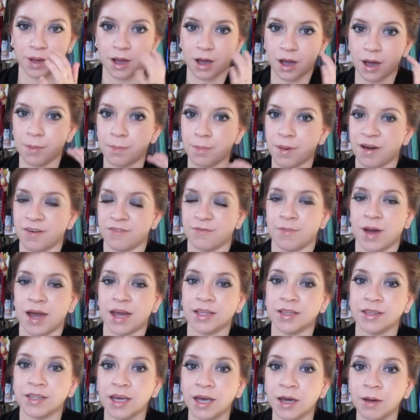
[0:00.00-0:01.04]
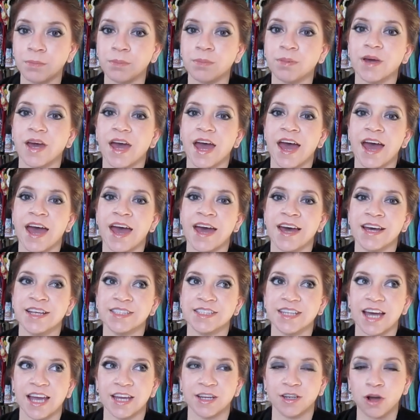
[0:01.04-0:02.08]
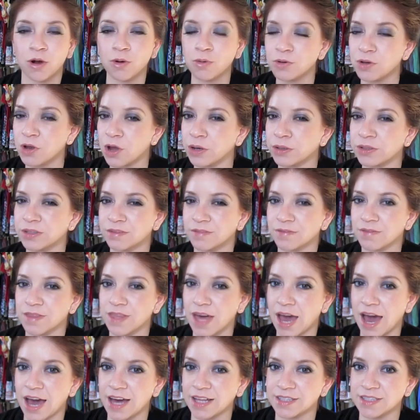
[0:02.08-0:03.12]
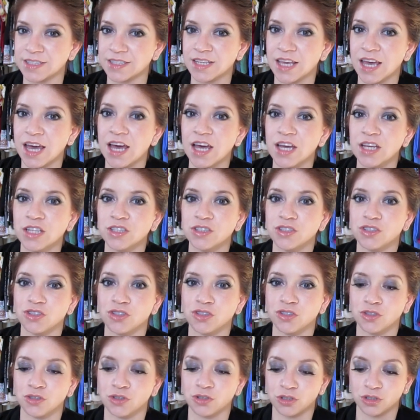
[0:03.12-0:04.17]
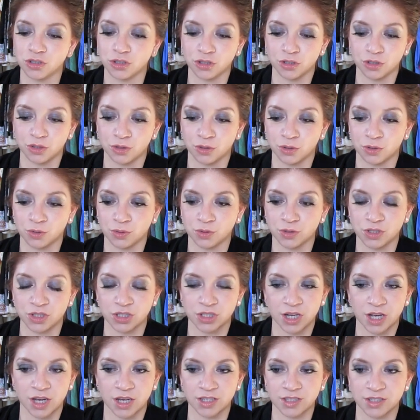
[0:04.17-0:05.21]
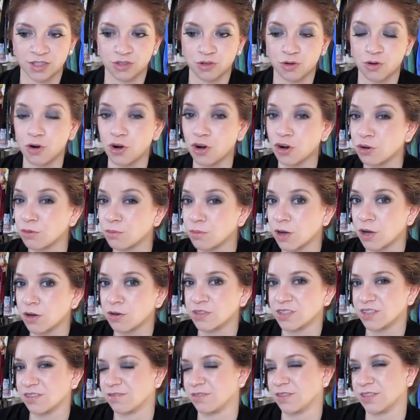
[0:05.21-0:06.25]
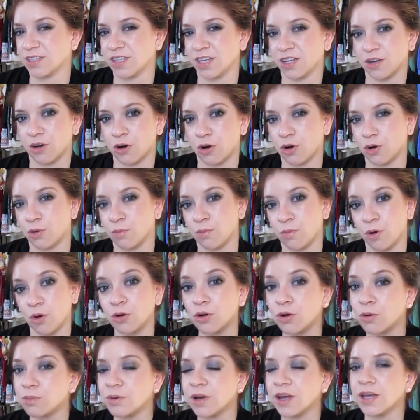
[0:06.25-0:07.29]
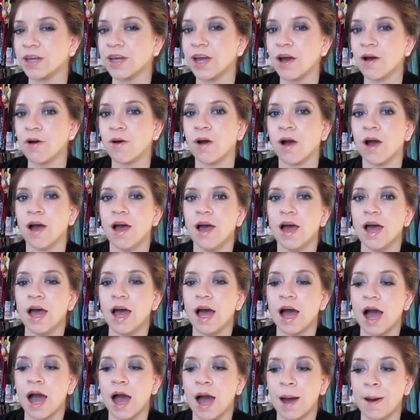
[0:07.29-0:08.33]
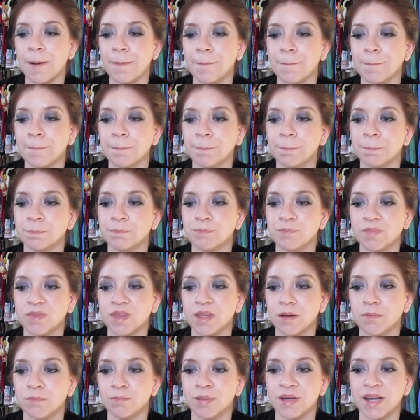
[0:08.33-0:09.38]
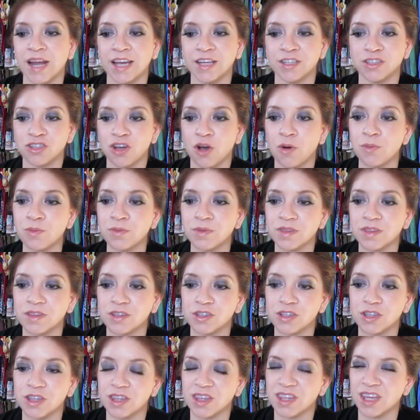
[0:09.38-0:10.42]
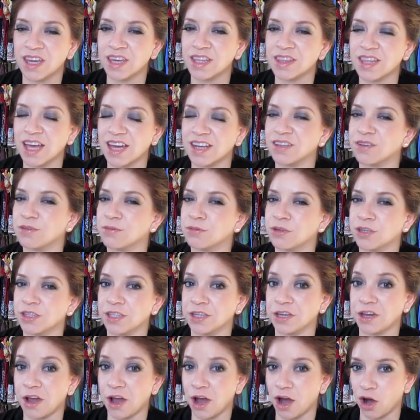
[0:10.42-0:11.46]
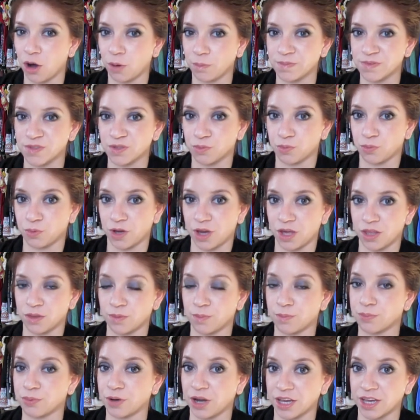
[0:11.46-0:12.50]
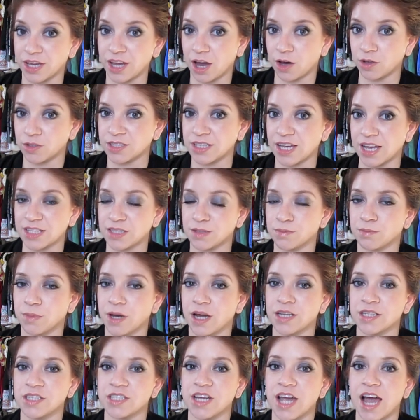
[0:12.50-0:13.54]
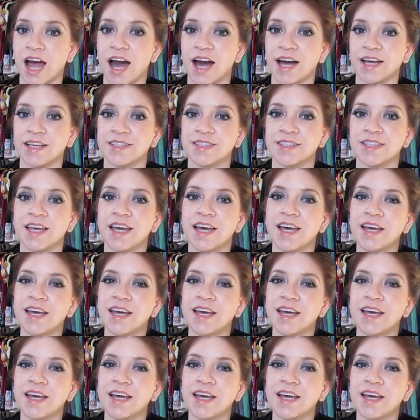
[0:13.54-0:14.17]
above my lip, and I don't know if that's due to just hormones, if it's like a hormonal breakout, but I don't think that it really helps with breakouts as much as